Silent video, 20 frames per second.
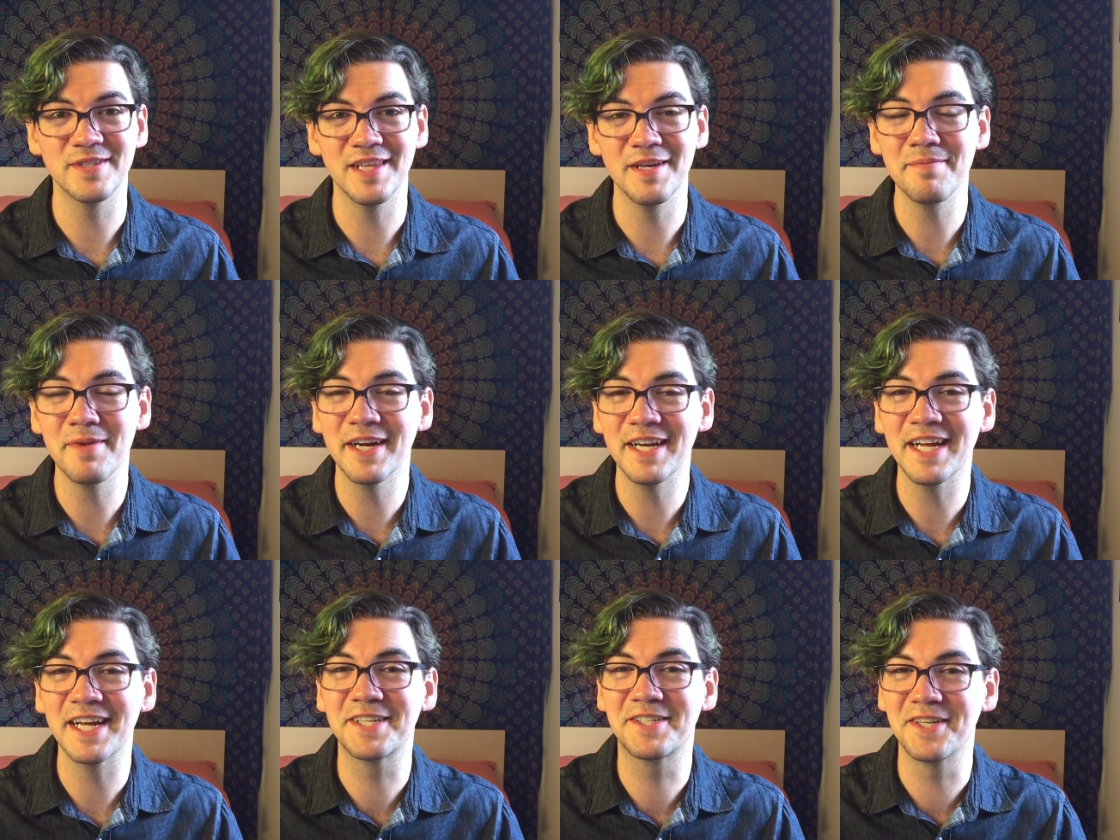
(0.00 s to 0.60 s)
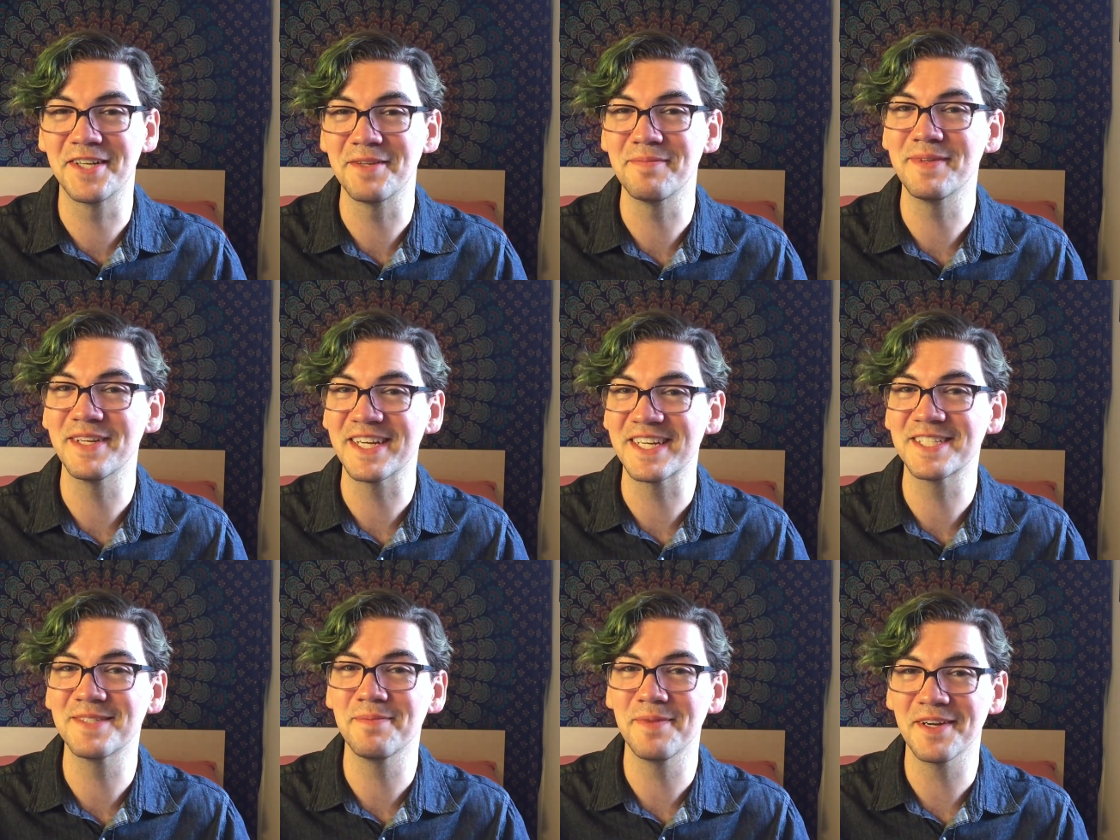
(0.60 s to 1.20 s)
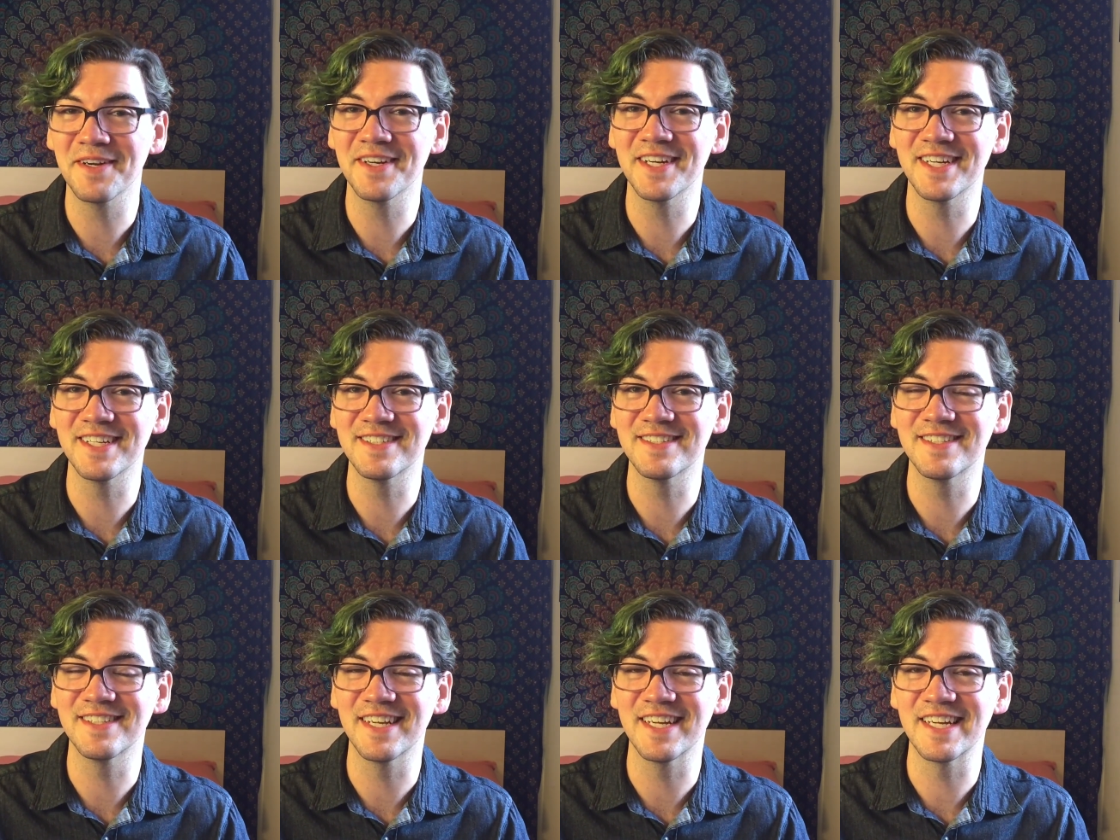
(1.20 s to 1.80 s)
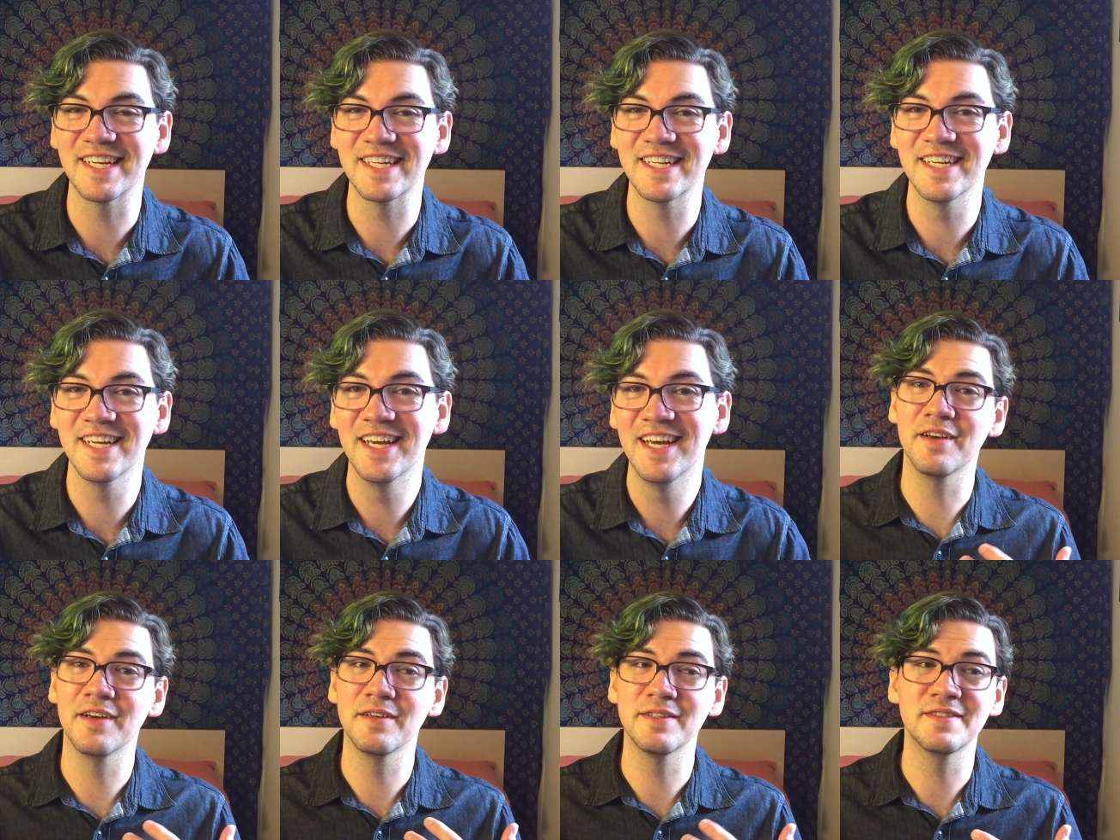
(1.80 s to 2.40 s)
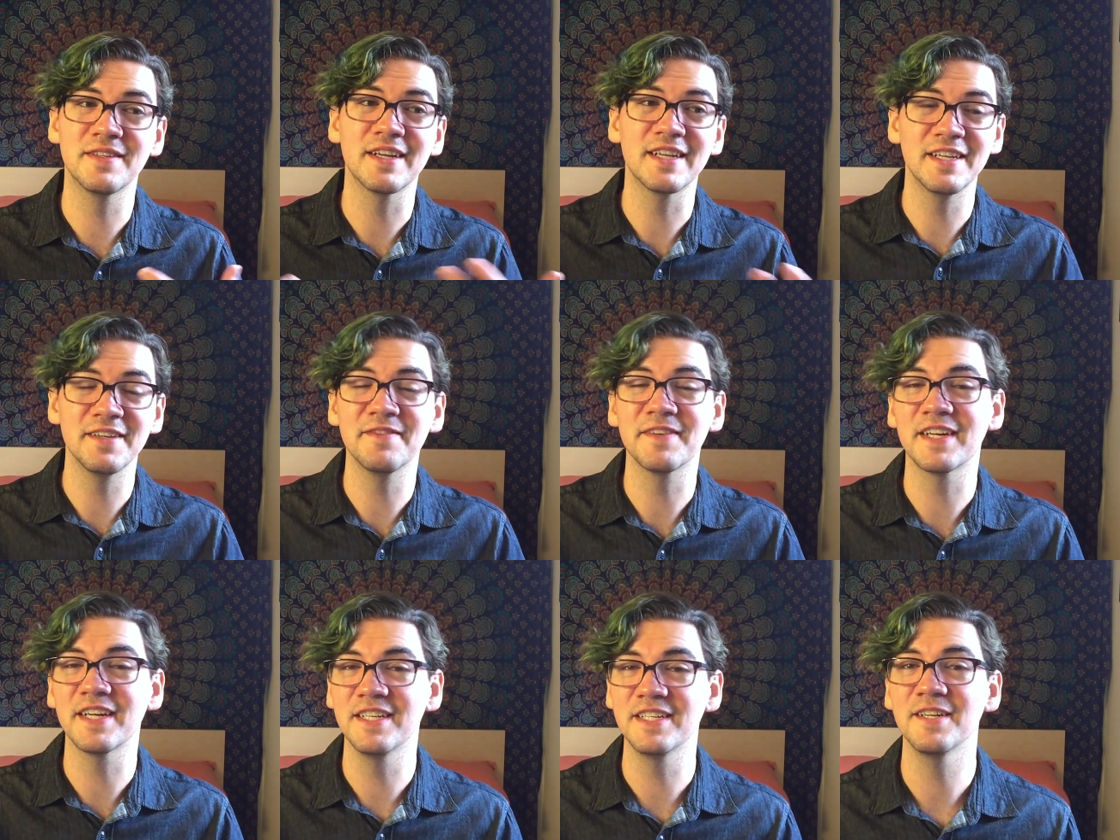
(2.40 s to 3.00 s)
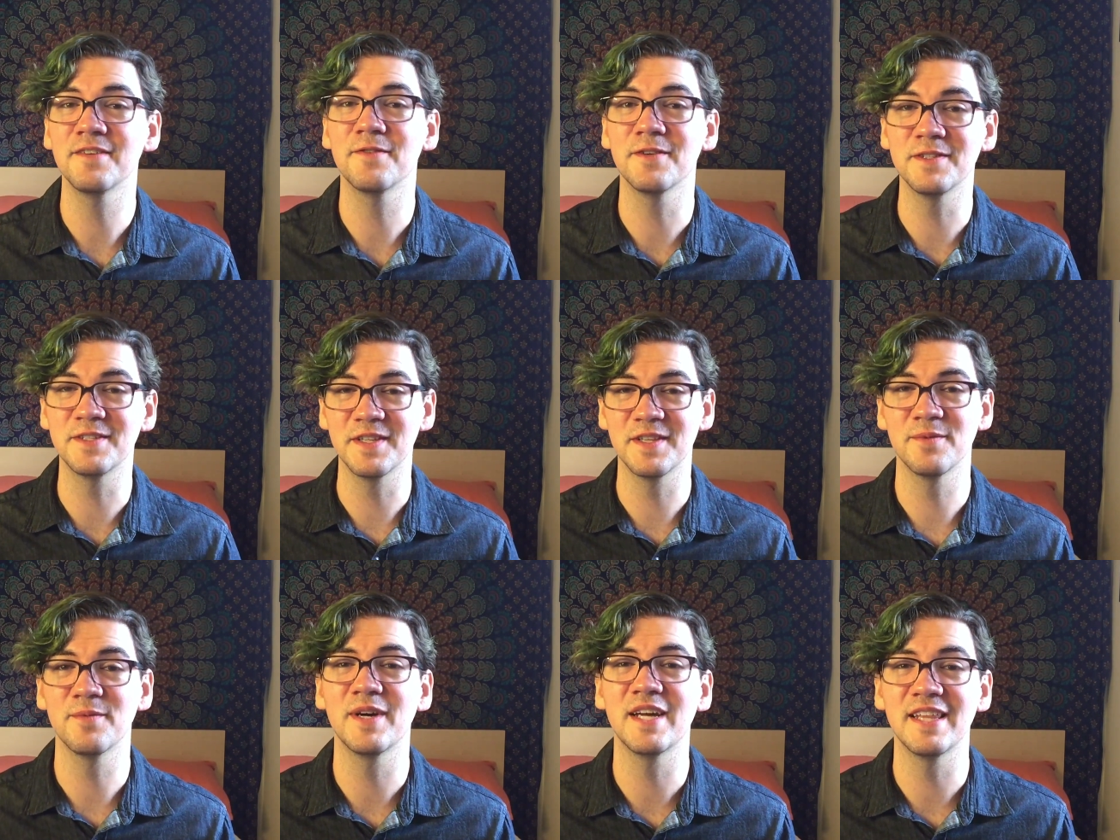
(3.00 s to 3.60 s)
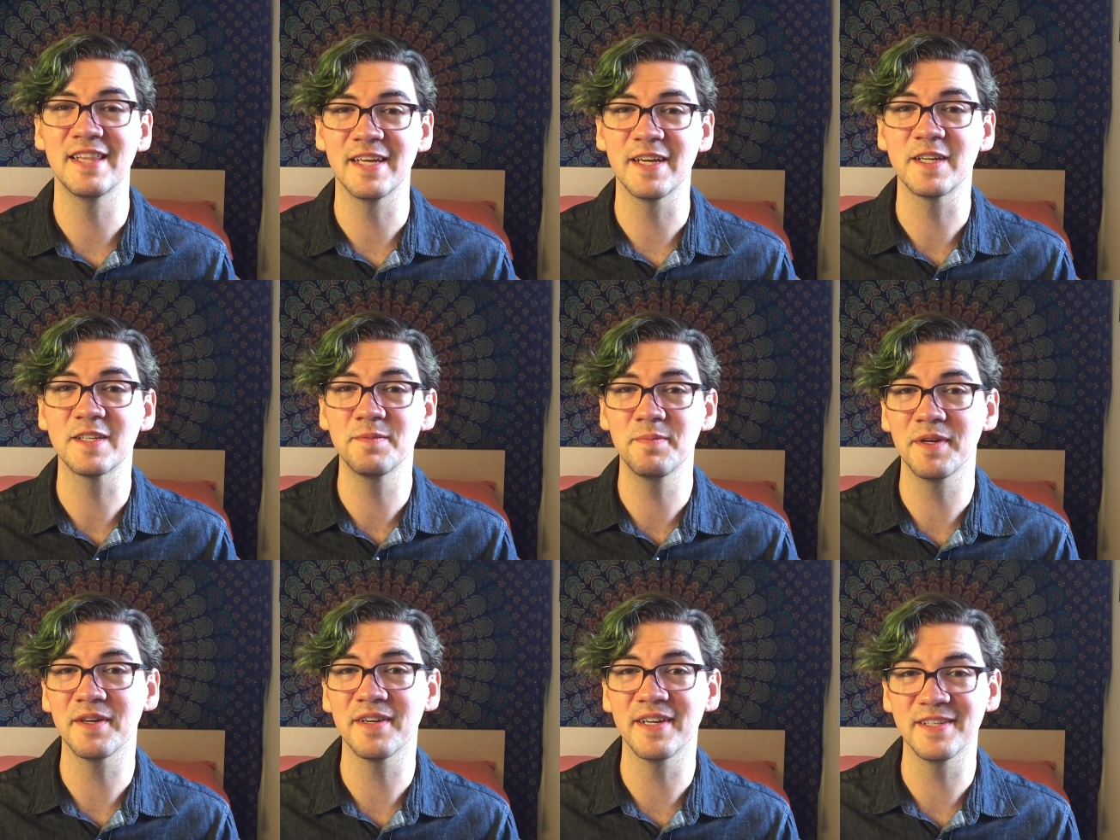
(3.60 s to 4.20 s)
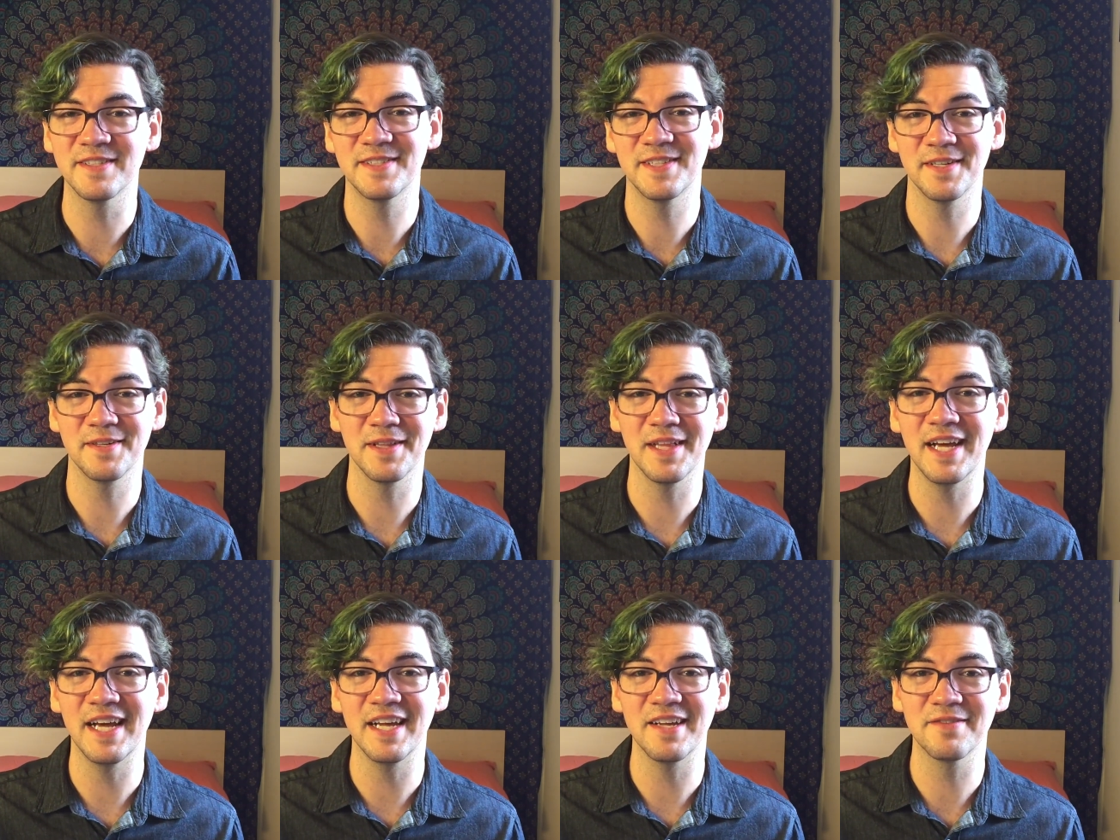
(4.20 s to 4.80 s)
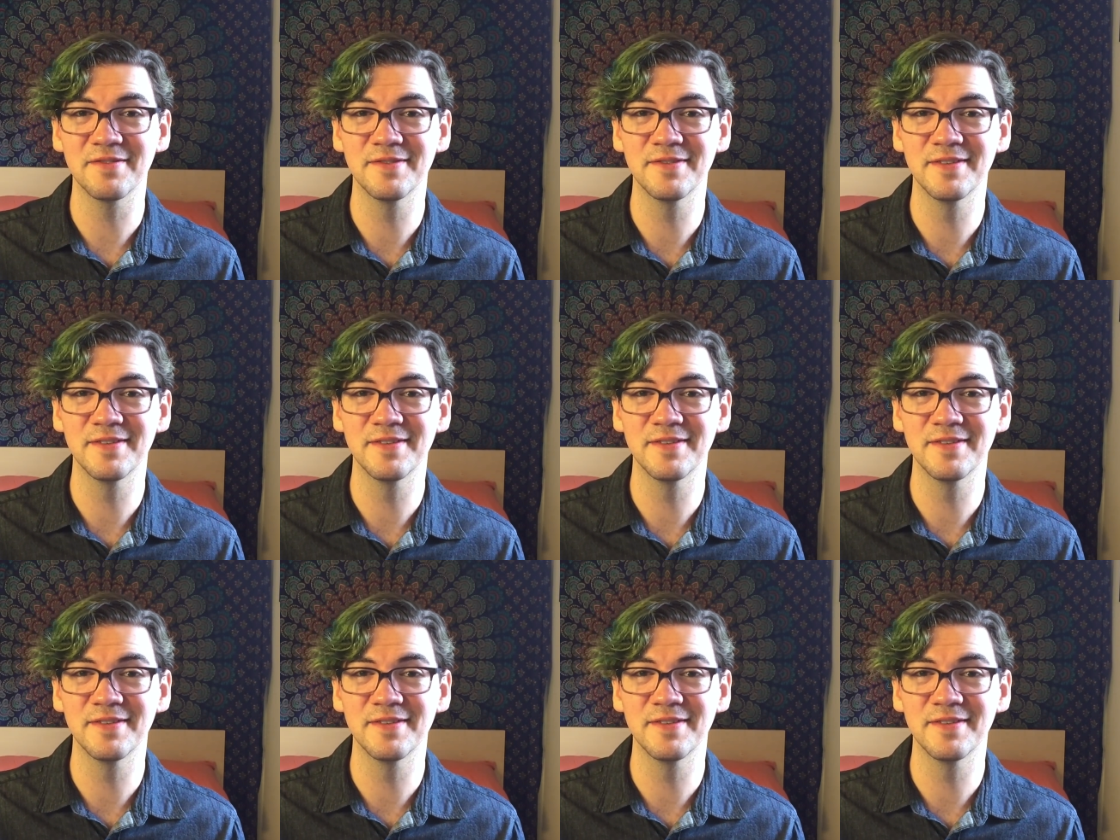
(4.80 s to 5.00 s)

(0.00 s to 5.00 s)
They might actually be experiencing a significant difference in the way they experience their life.